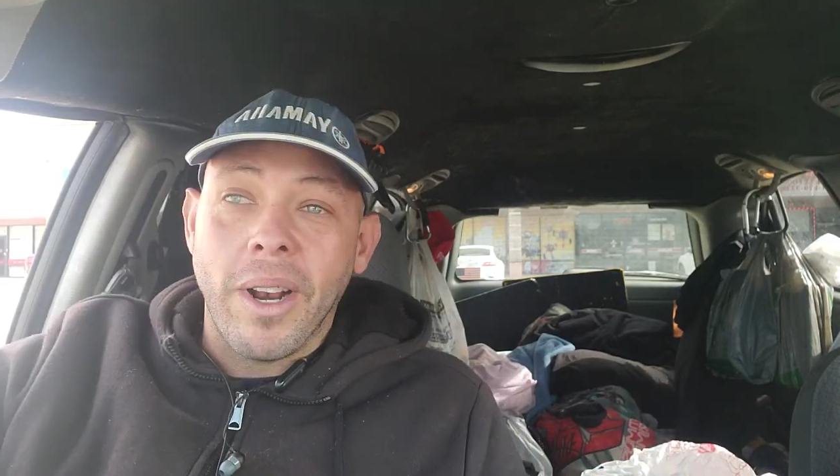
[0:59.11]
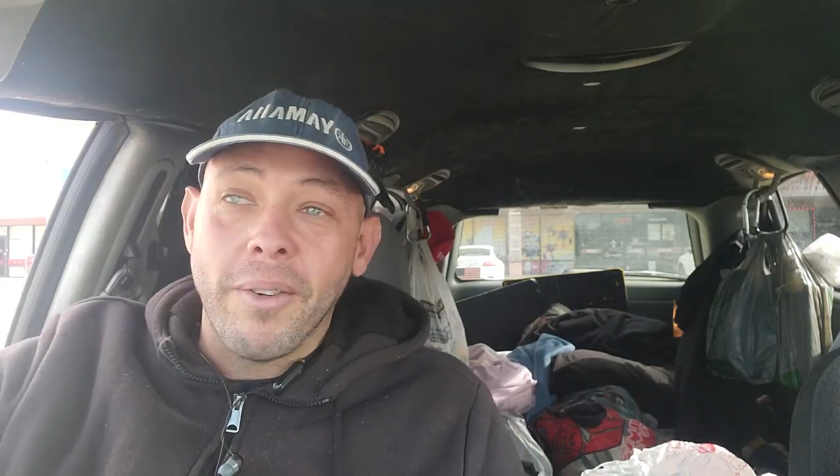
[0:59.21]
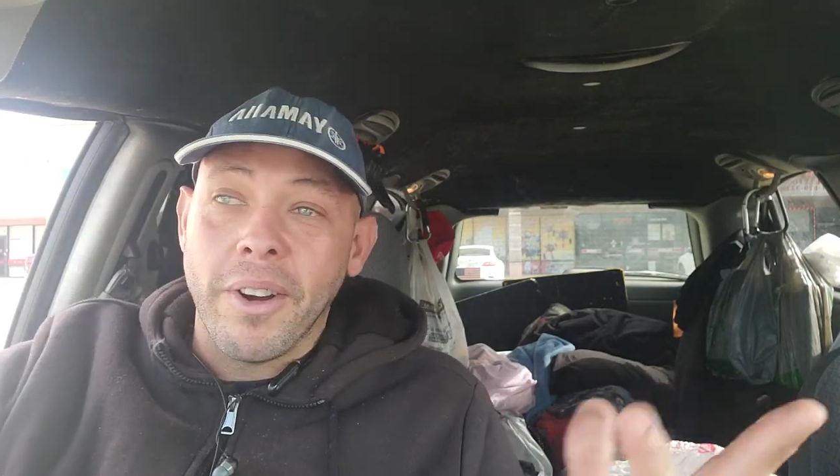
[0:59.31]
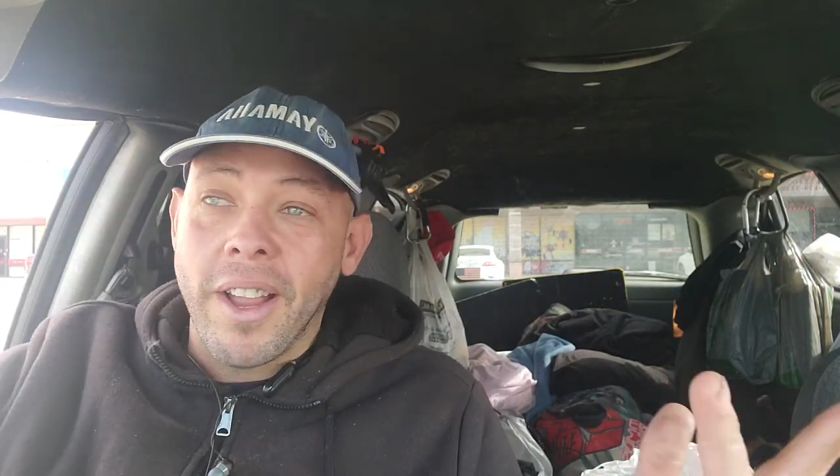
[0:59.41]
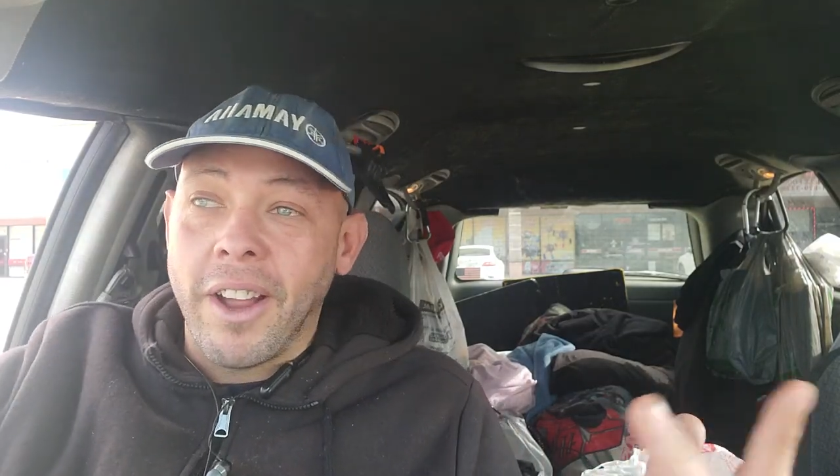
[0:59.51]

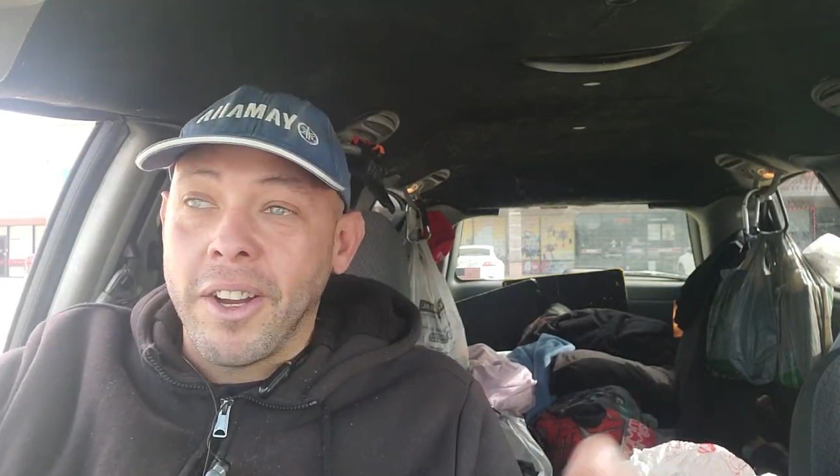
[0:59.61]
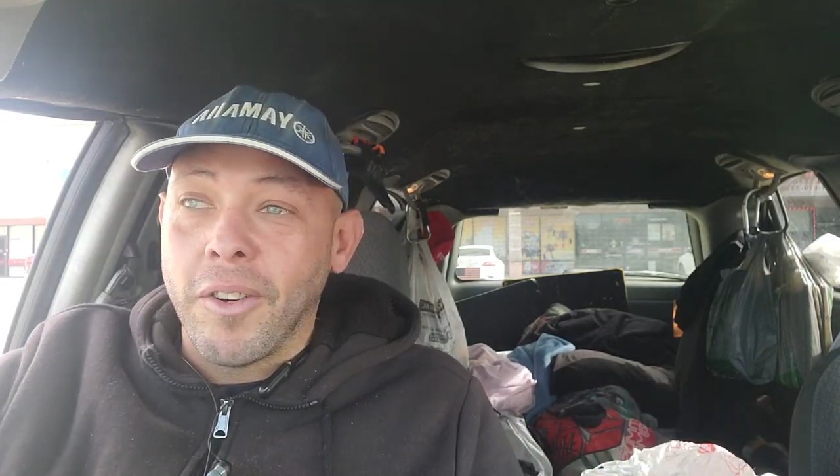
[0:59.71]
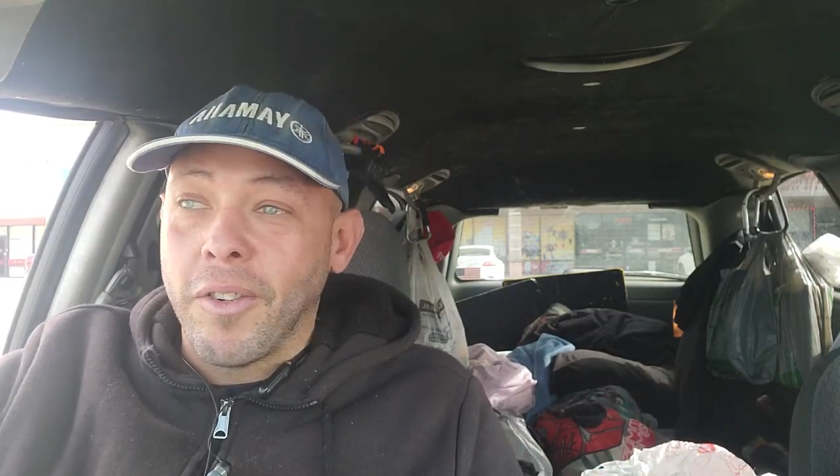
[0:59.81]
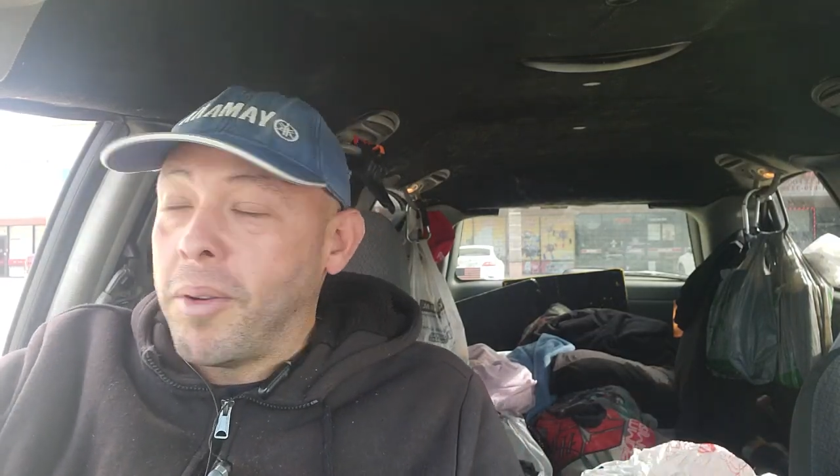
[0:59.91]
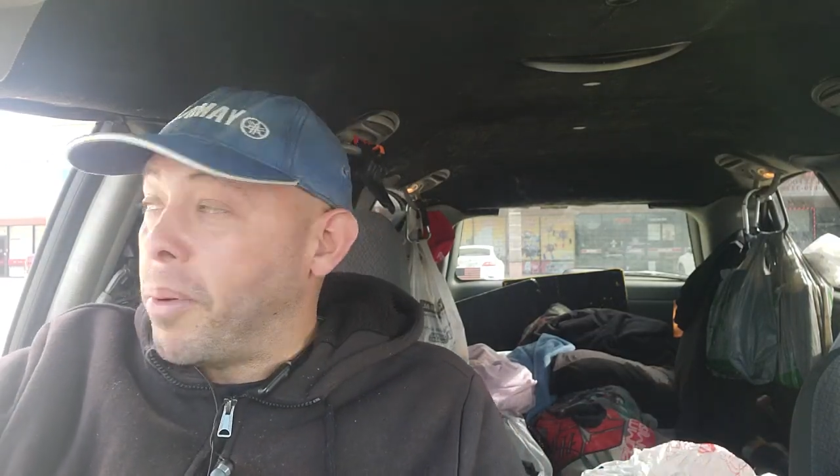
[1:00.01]
whatever how
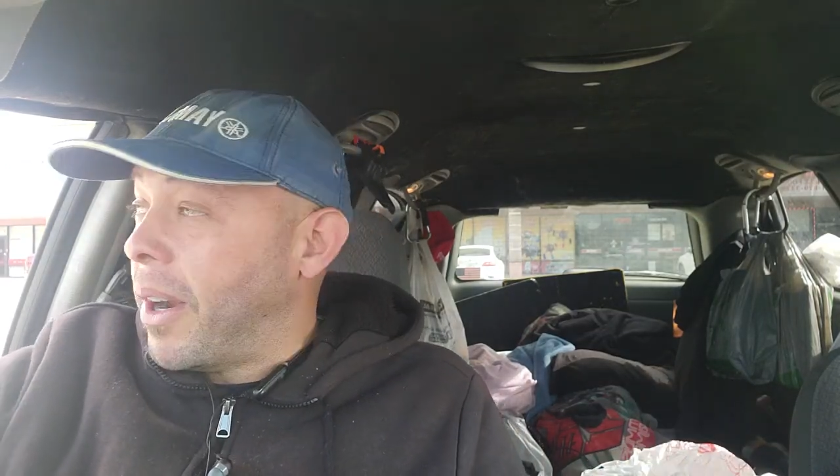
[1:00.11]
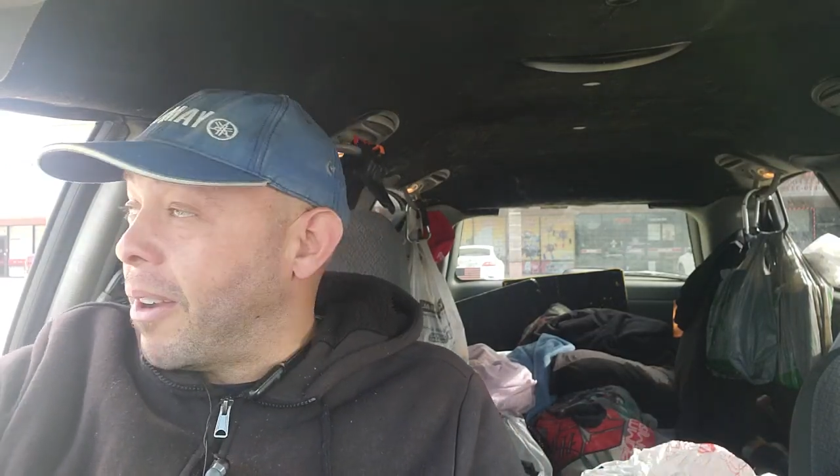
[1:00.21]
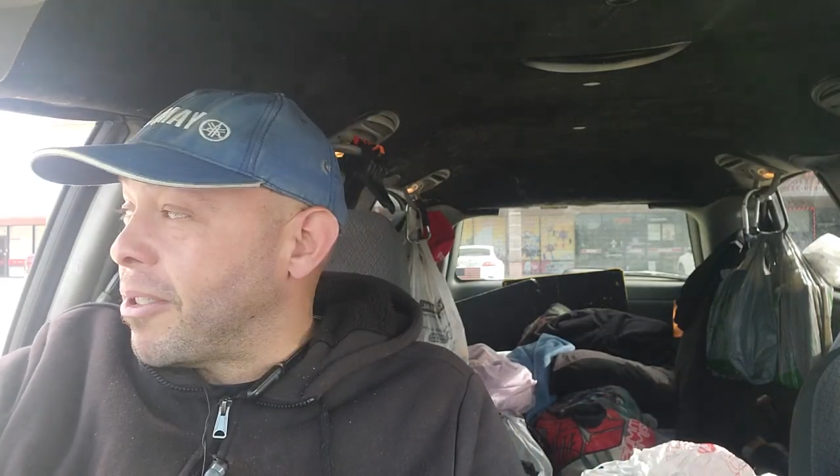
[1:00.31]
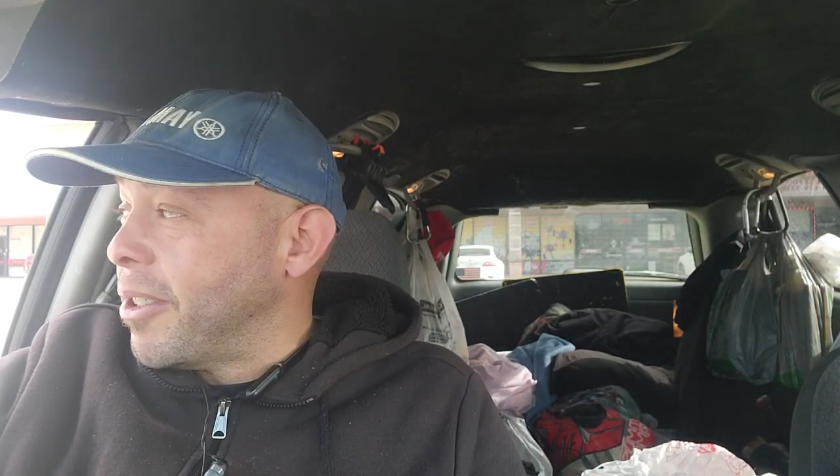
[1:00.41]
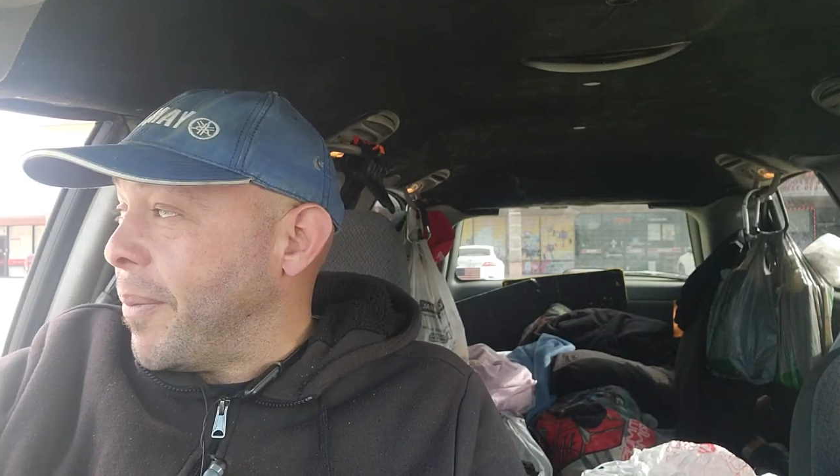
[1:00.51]
you ever
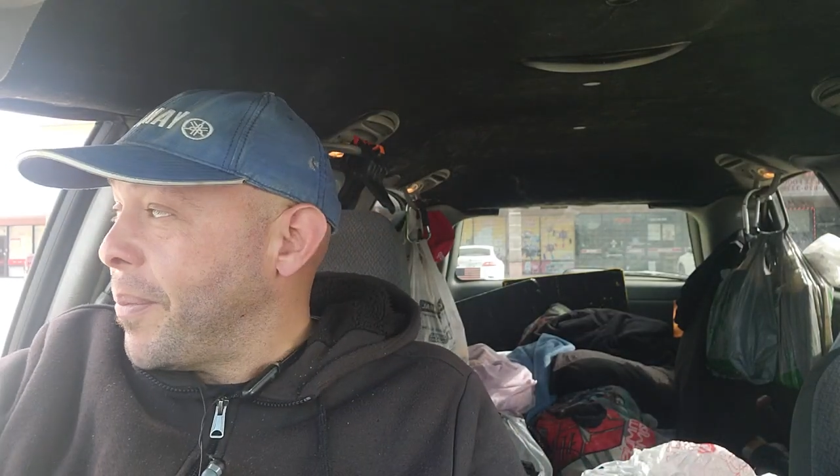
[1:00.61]
pronounce it.